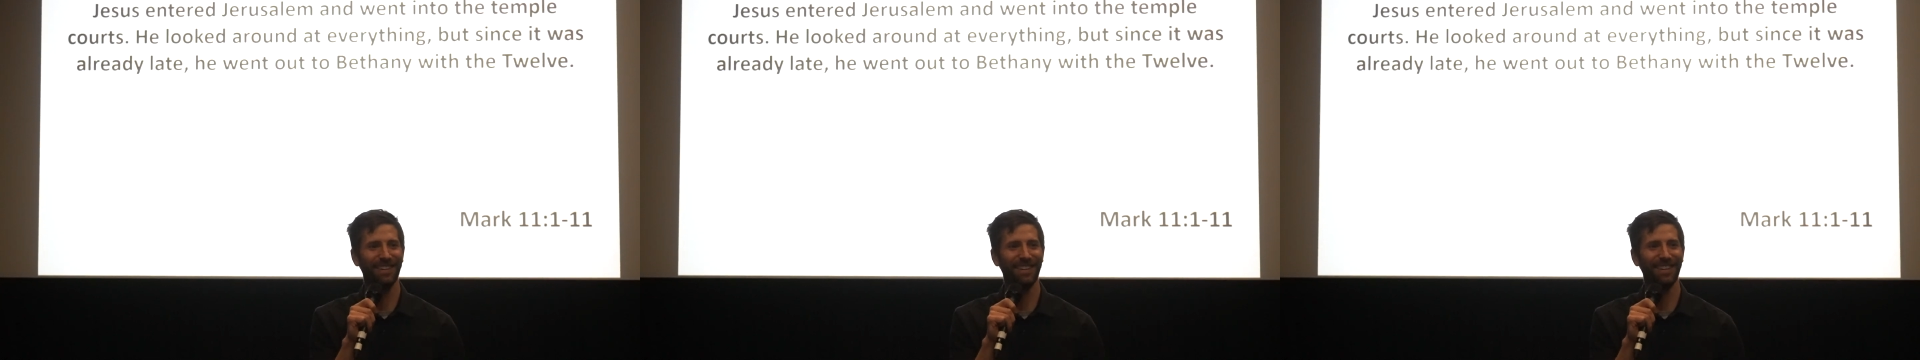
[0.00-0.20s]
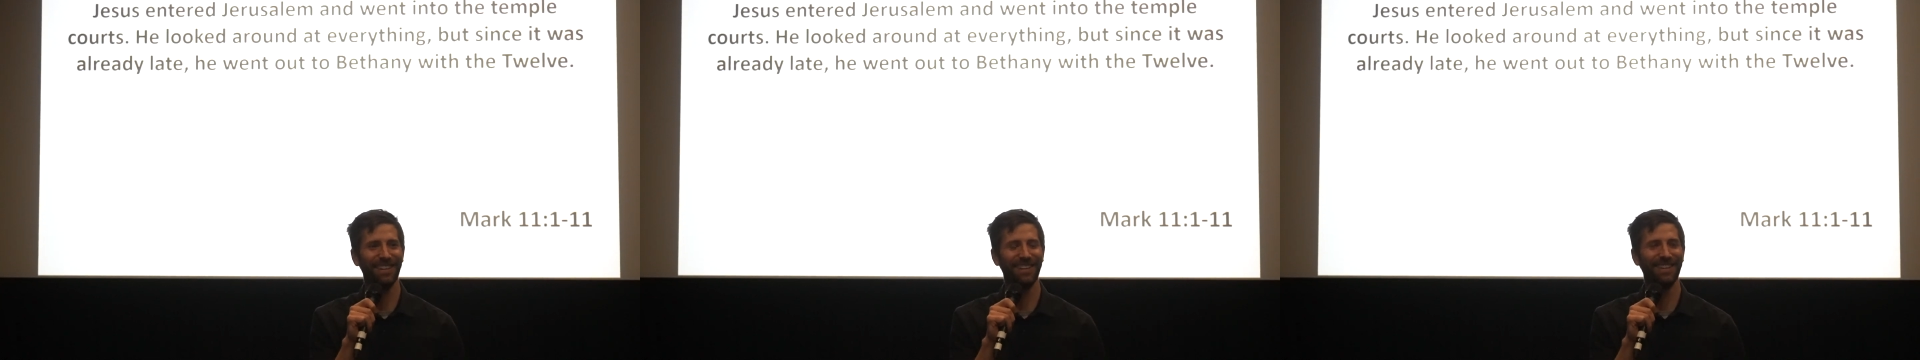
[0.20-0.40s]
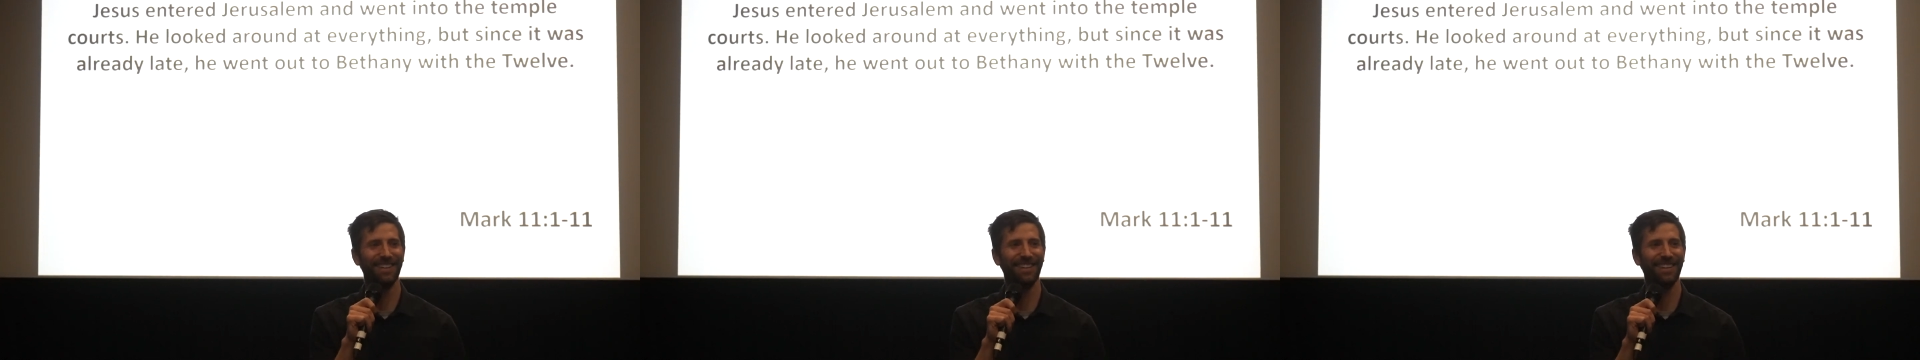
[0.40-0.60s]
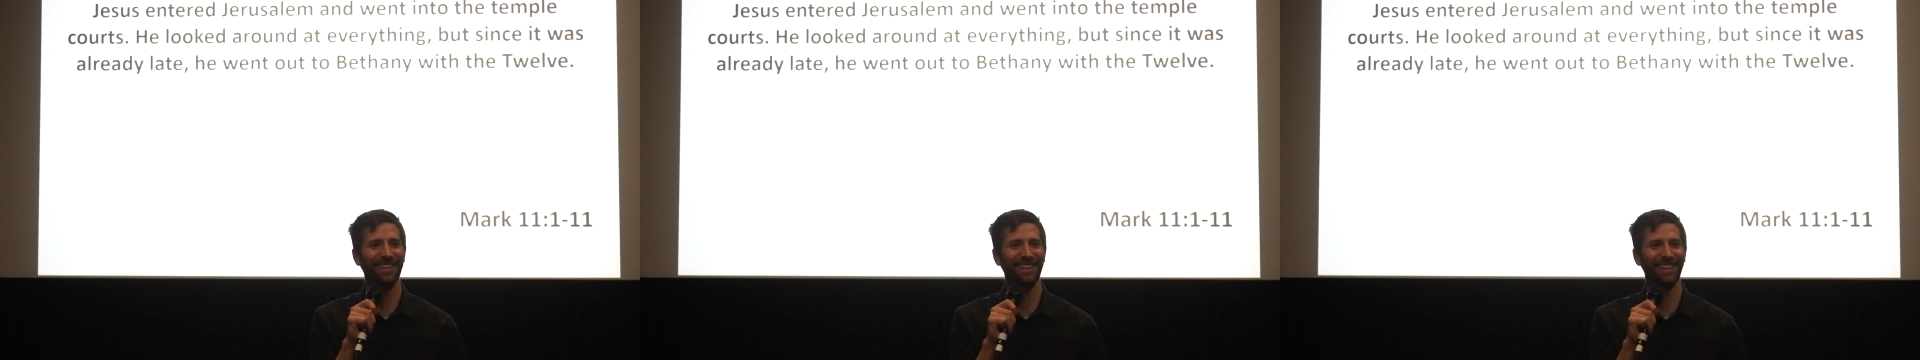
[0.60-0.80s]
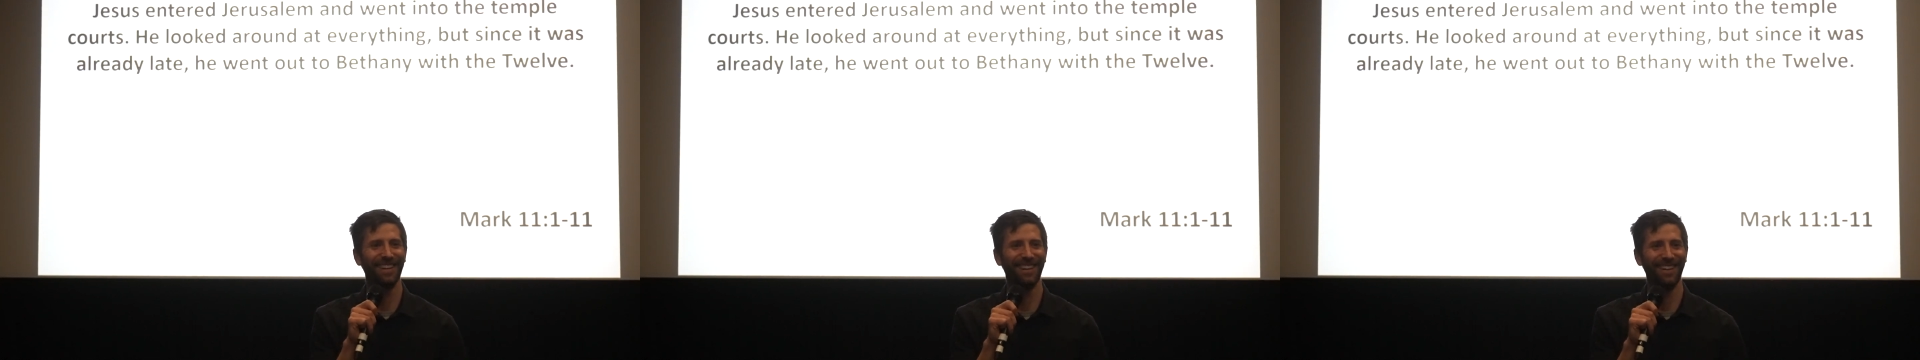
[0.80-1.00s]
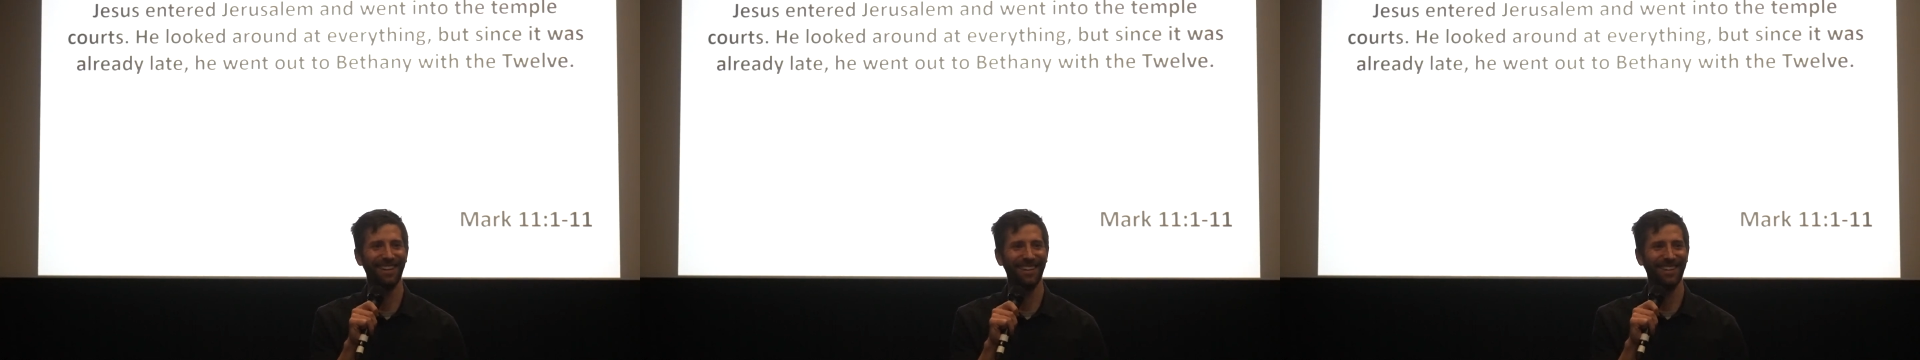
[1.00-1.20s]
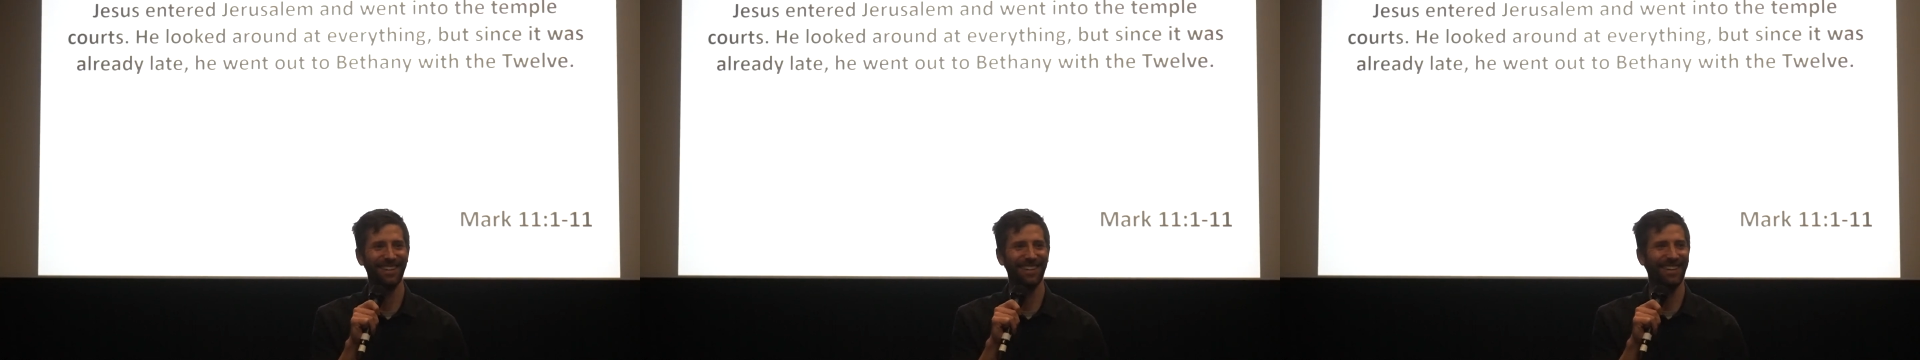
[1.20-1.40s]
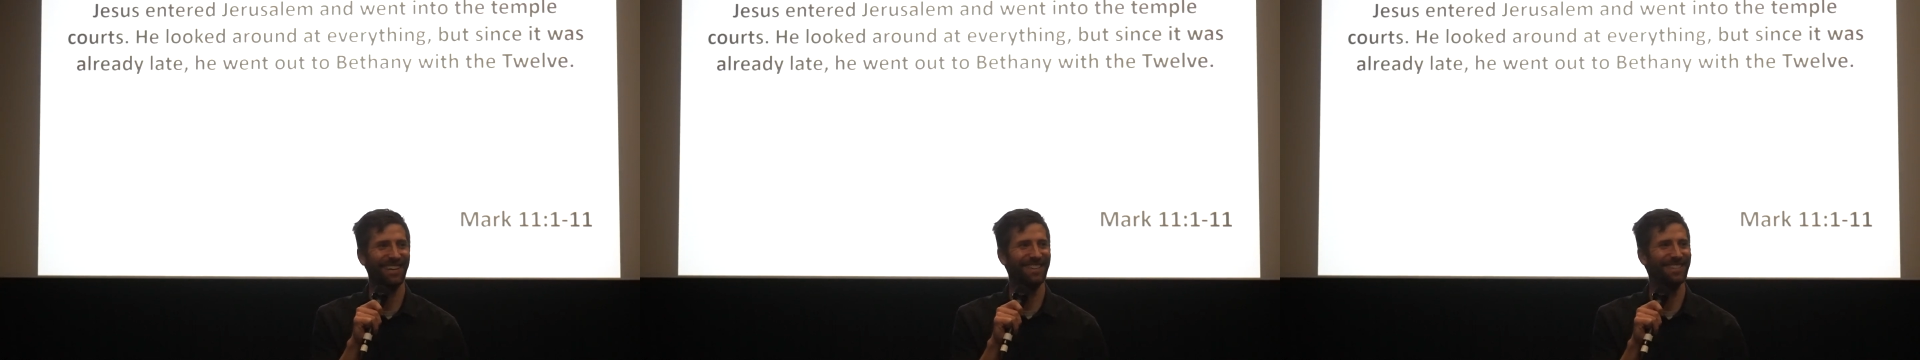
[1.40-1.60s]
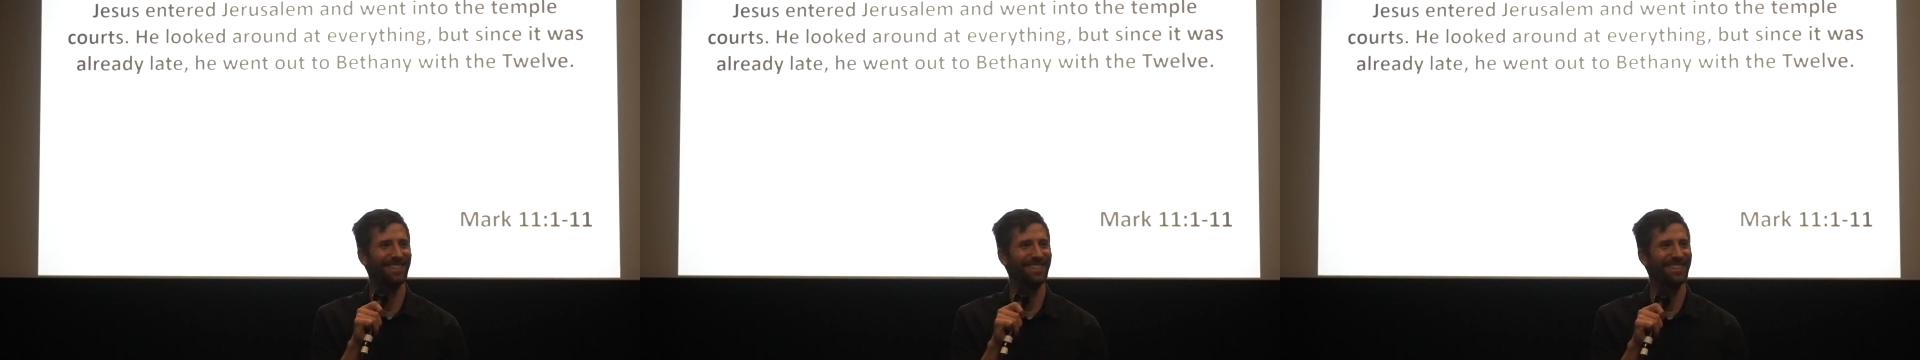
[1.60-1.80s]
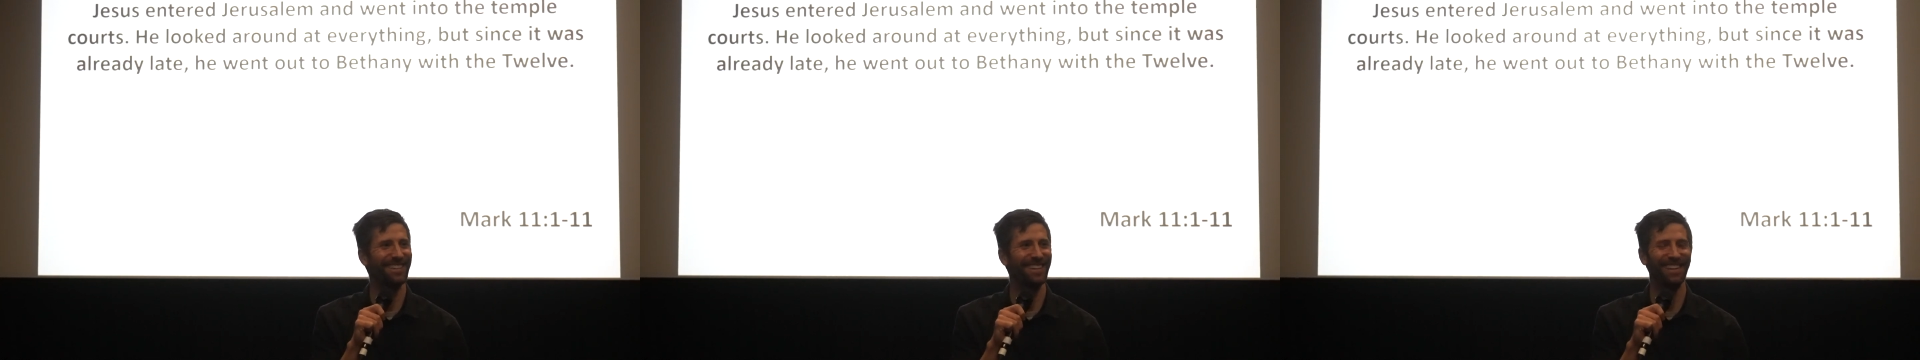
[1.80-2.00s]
Nobody speaks.